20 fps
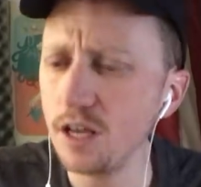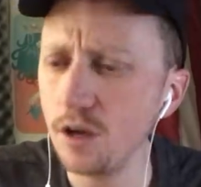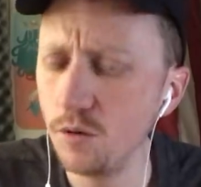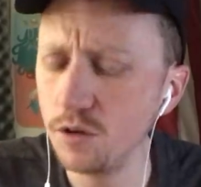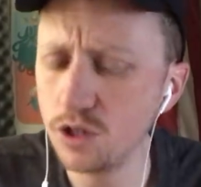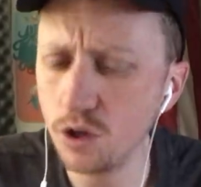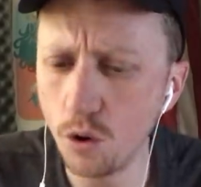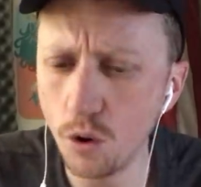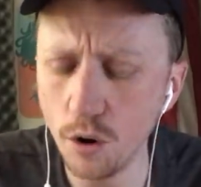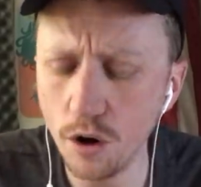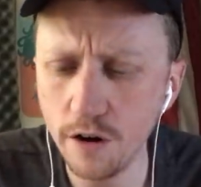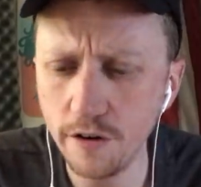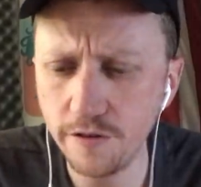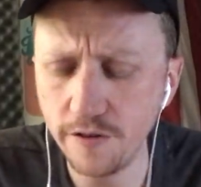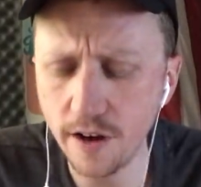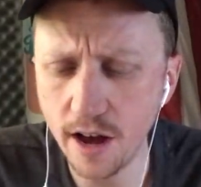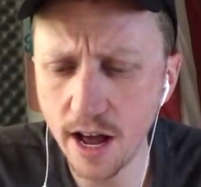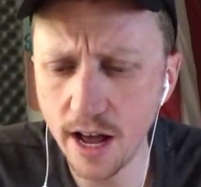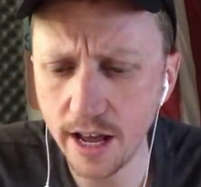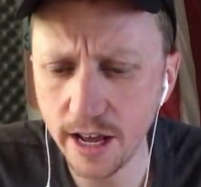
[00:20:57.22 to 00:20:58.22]
What's
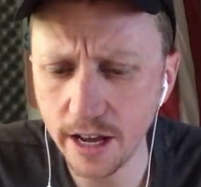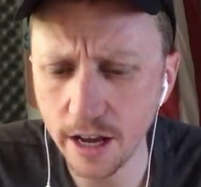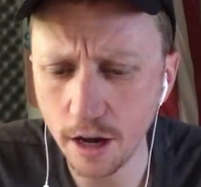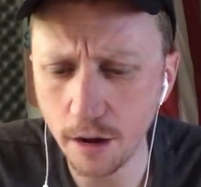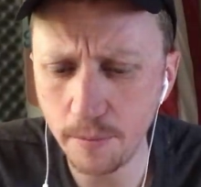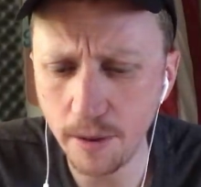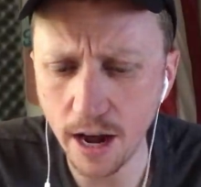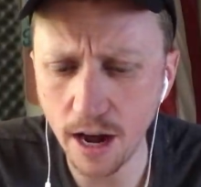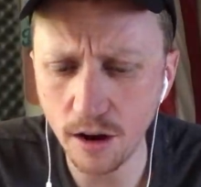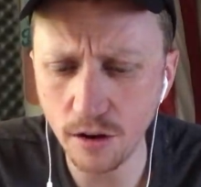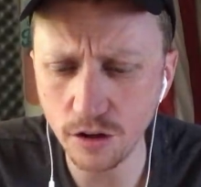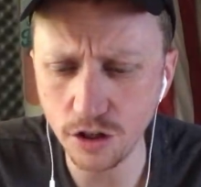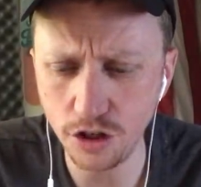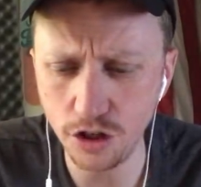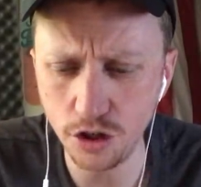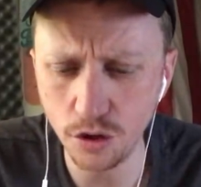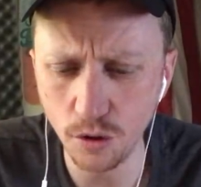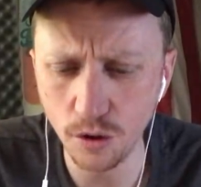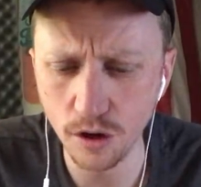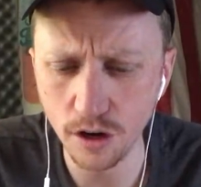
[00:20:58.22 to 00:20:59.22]
horrifying about
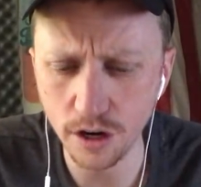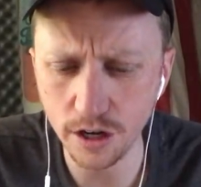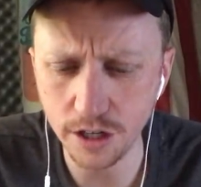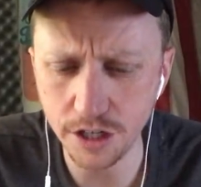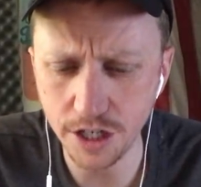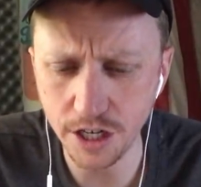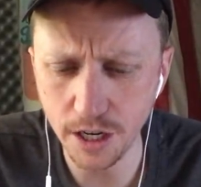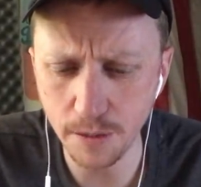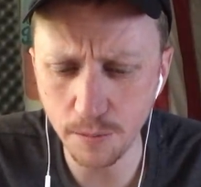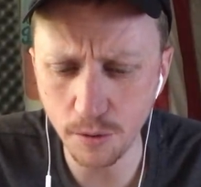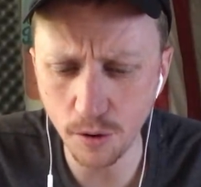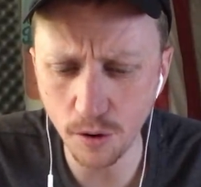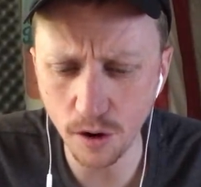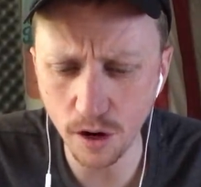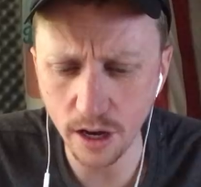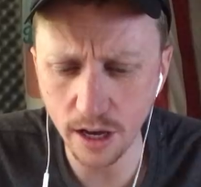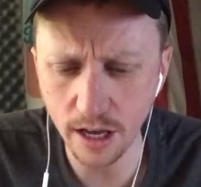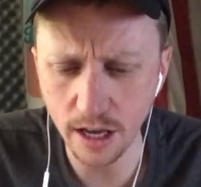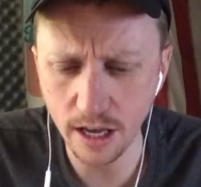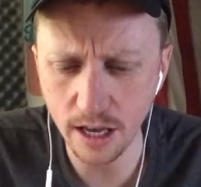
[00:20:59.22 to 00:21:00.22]
Georgie
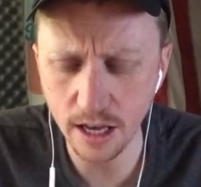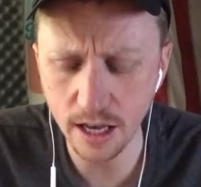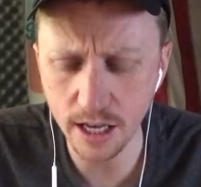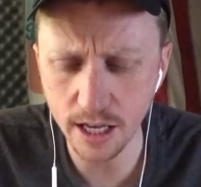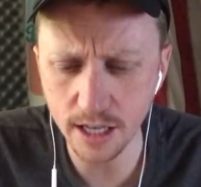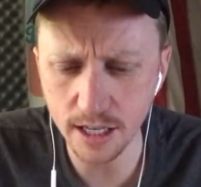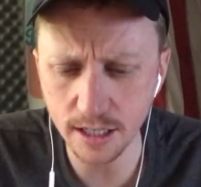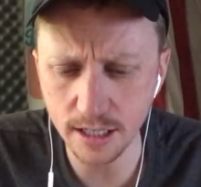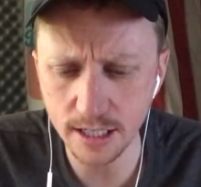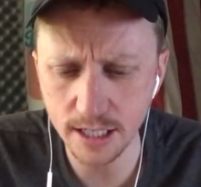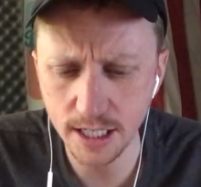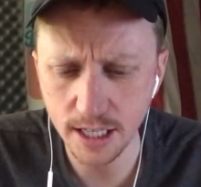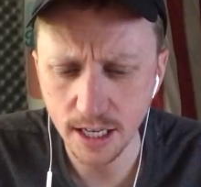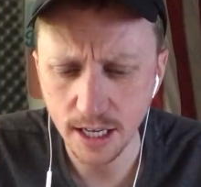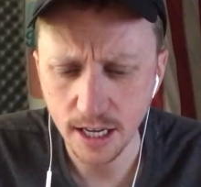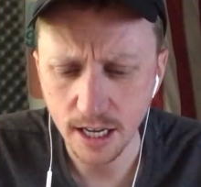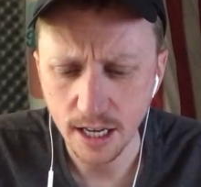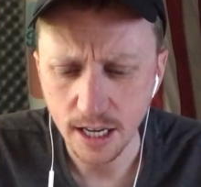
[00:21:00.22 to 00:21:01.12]
boy is